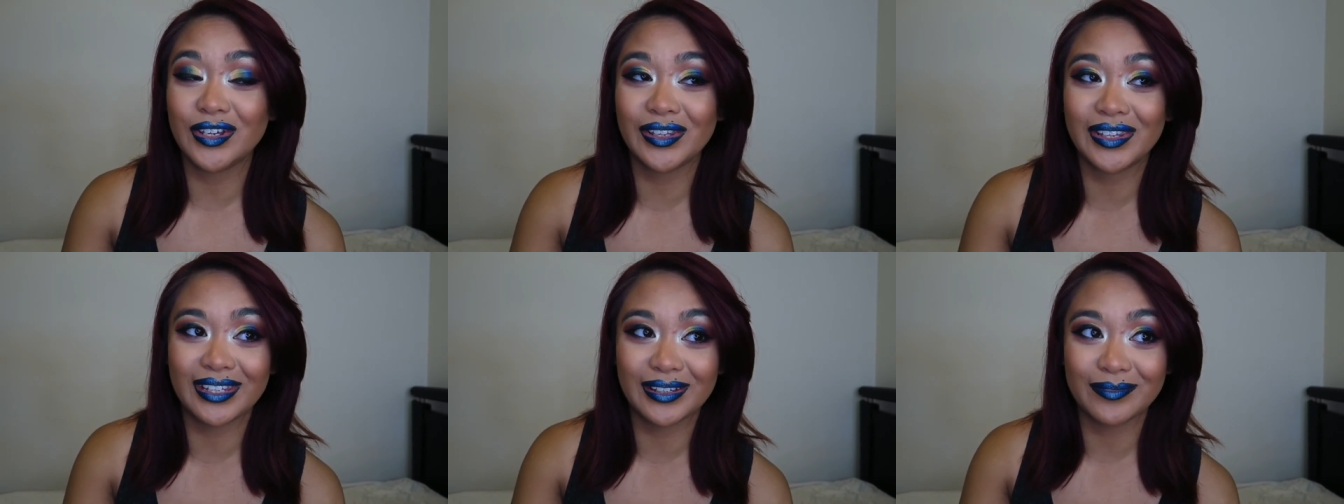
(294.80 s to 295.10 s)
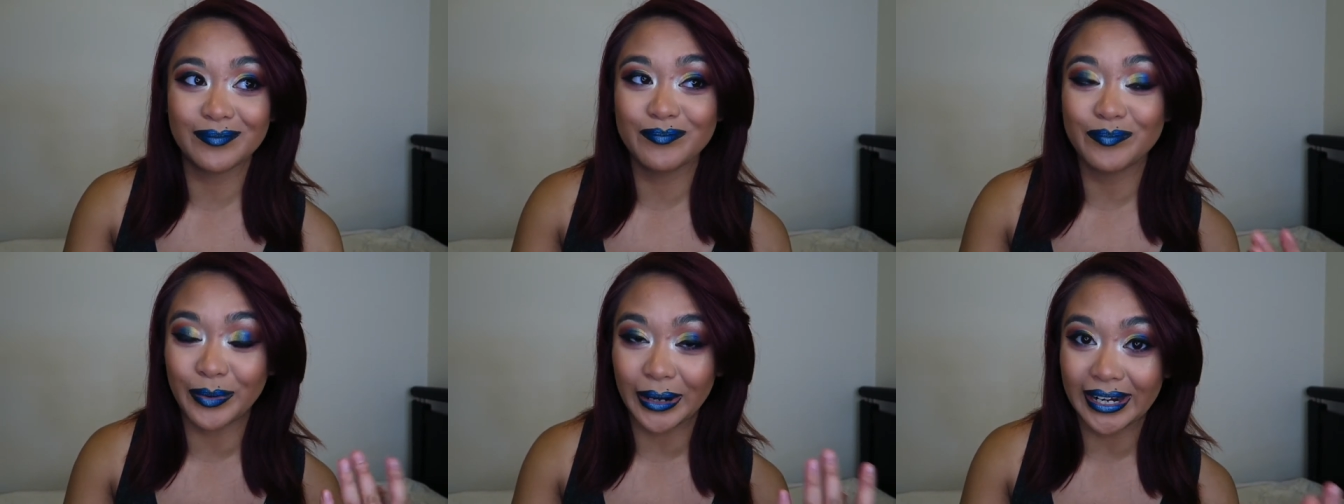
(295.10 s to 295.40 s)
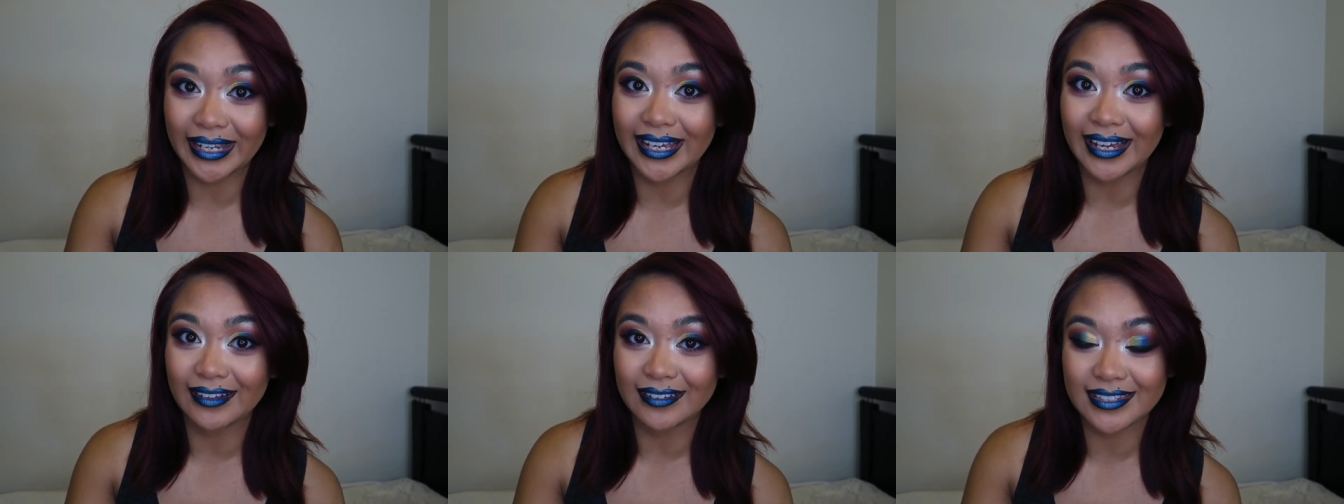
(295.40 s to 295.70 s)
to the
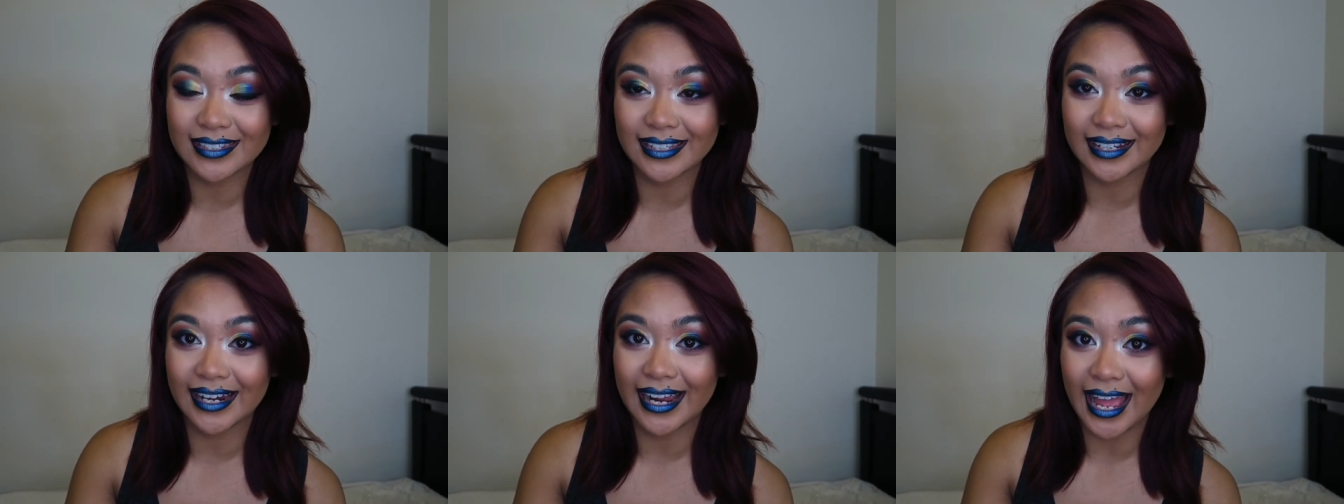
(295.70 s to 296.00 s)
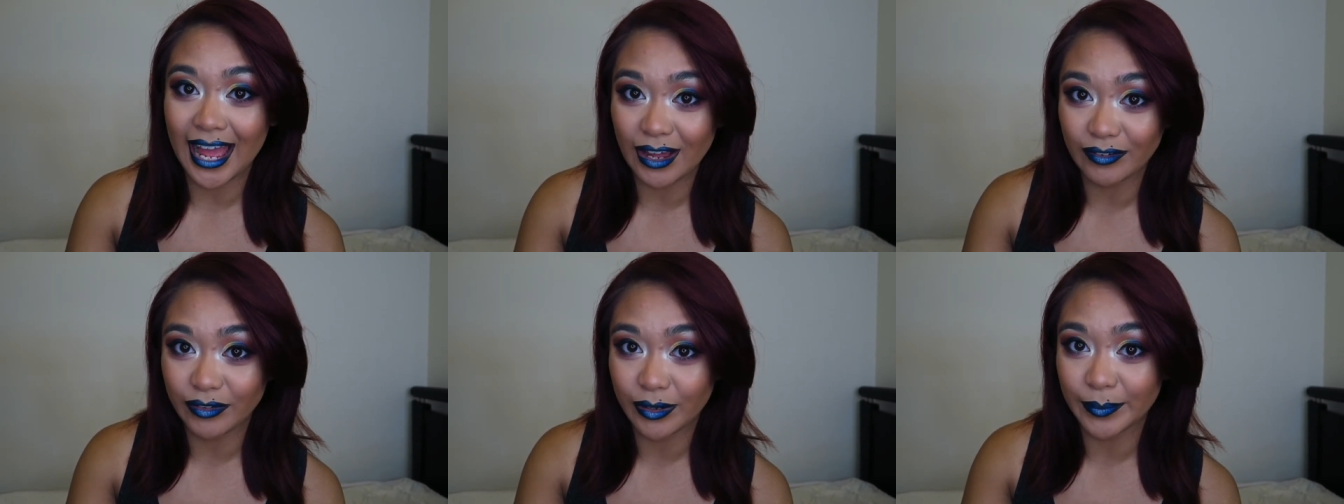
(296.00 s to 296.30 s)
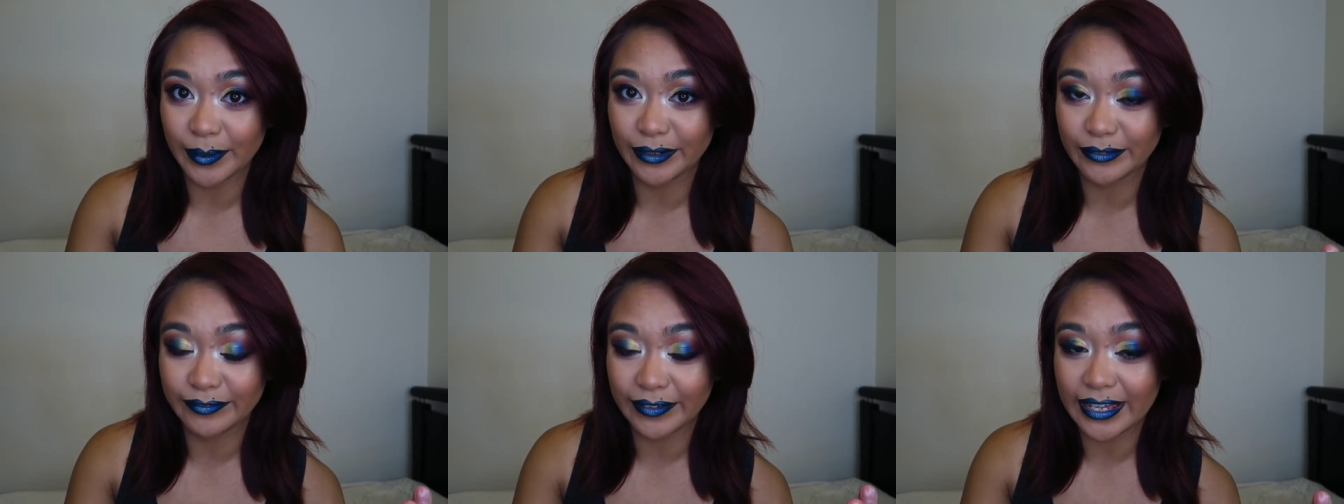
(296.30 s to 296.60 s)
breakouts that I have
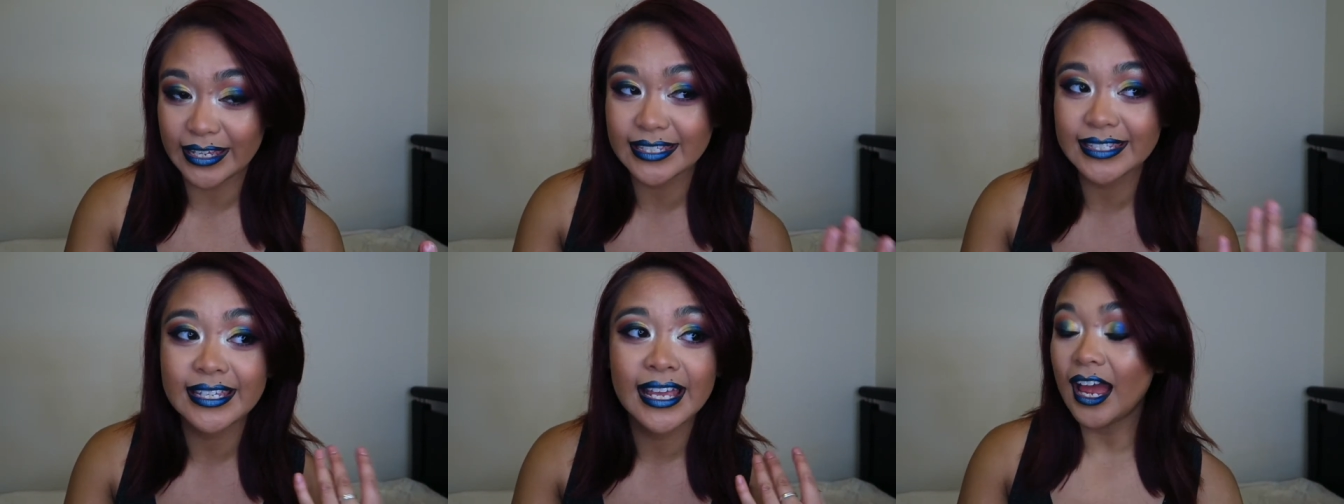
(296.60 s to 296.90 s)
on my face,